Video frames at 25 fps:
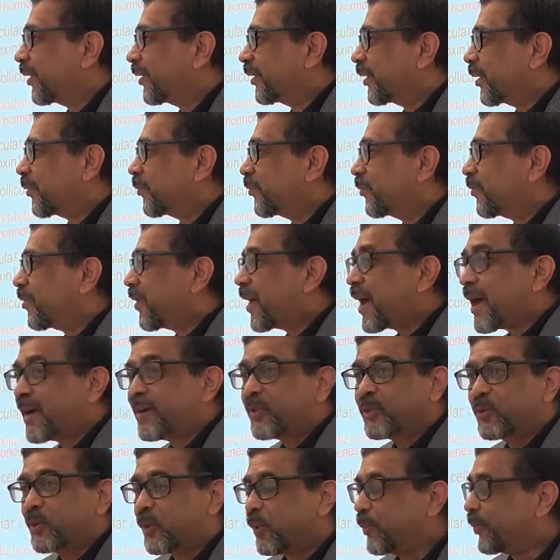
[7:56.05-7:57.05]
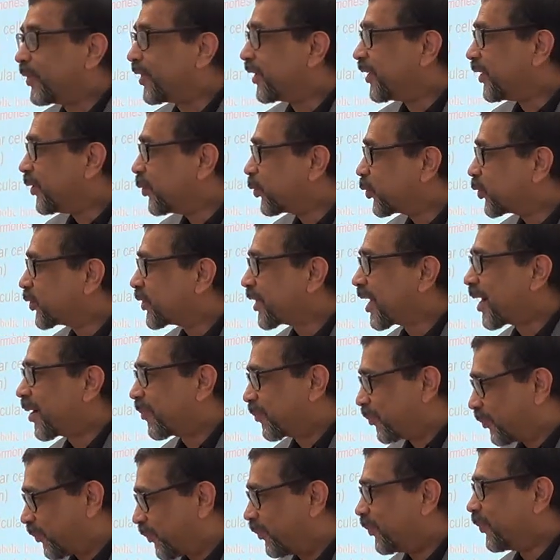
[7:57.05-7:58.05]
The fats will be used
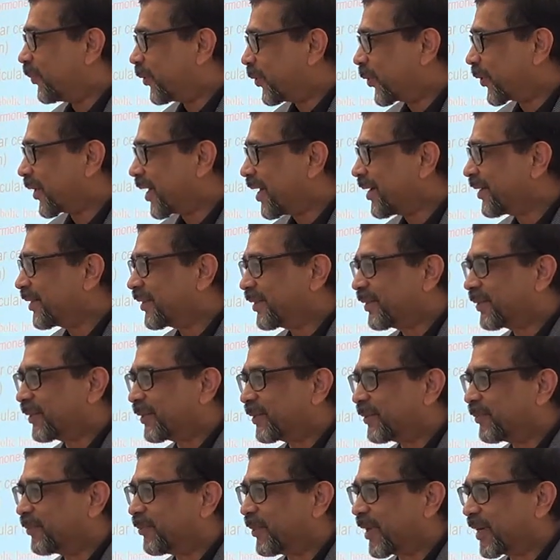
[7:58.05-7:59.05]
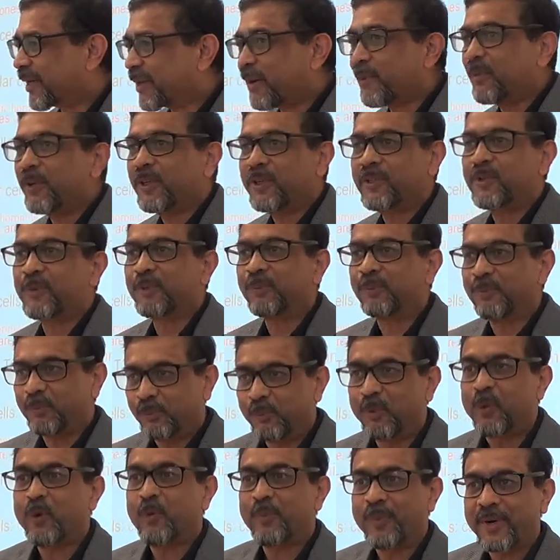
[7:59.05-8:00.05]
up more, right?
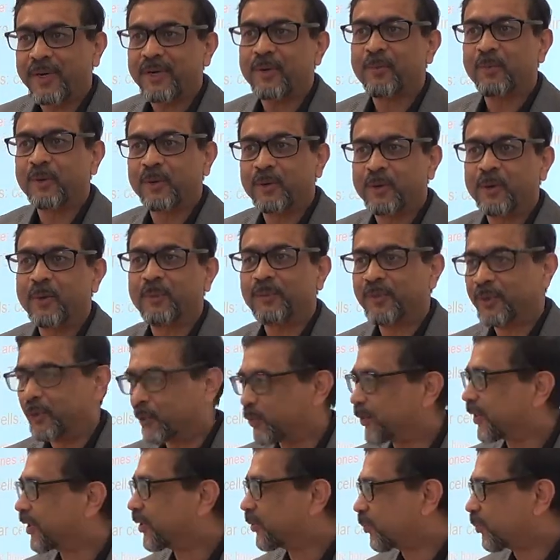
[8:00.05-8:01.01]
More metabolism uses